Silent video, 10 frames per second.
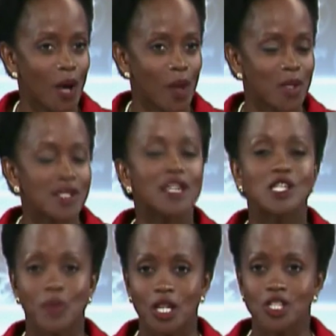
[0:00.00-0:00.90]
Obama's
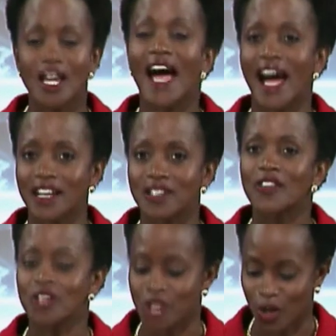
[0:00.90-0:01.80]
speech at
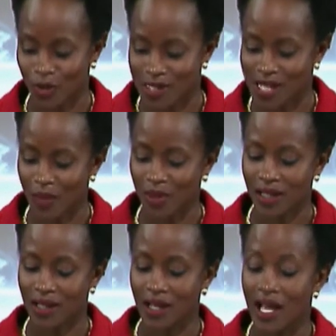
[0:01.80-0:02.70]
the General Assembly
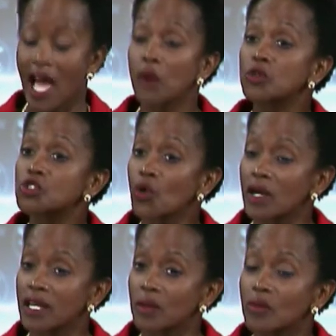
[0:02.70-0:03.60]
and will
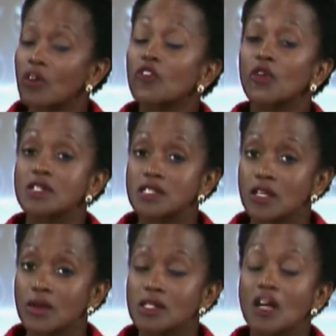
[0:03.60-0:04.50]
join him for a
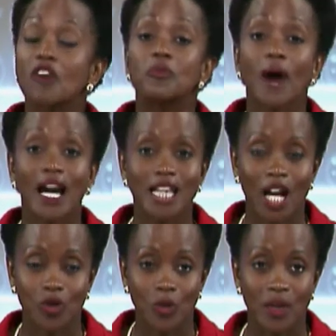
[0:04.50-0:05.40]
series of
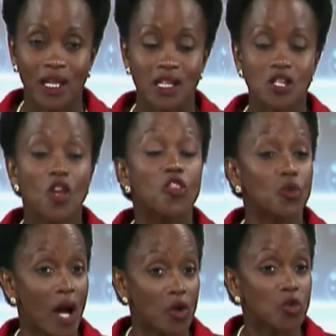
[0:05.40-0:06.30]
bilateral meetings
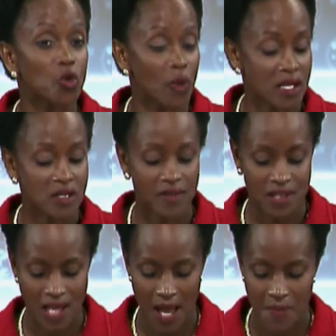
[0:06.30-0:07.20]
throughout the rest of the
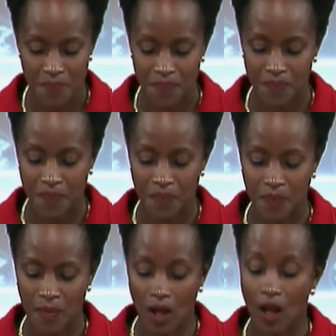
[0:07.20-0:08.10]
day
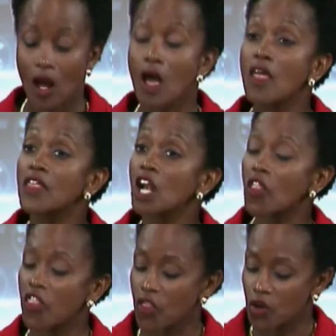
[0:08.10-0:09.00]
that on
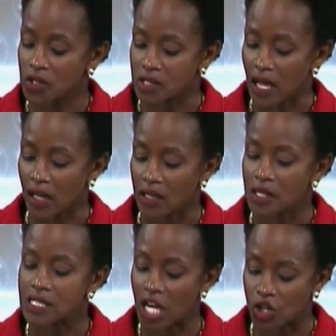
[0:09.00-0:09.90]
Thursday,
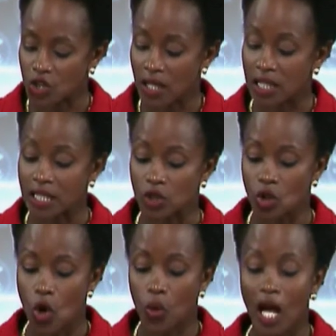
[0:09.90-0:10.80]
Secretary Clinton
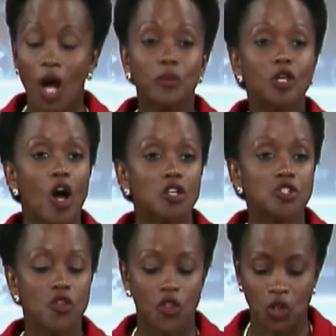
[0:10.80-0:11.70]
will help
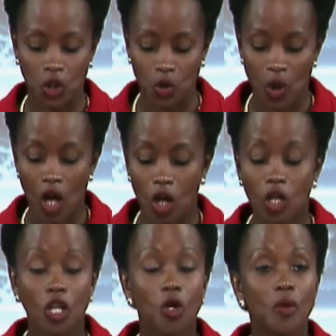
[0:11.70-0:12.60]
launch the new
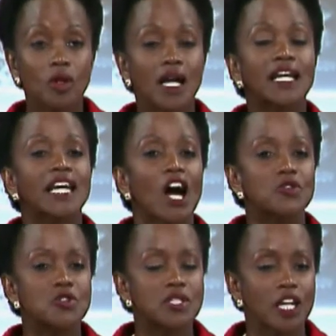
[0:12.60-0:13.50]
Global
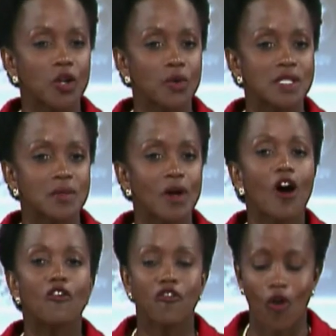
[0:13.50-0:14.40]
Counterterrorism
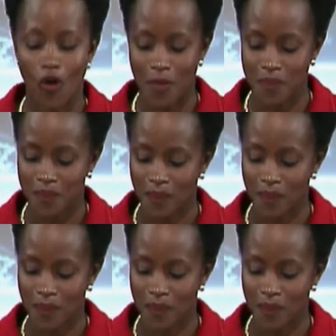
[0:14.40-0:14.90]
Forum.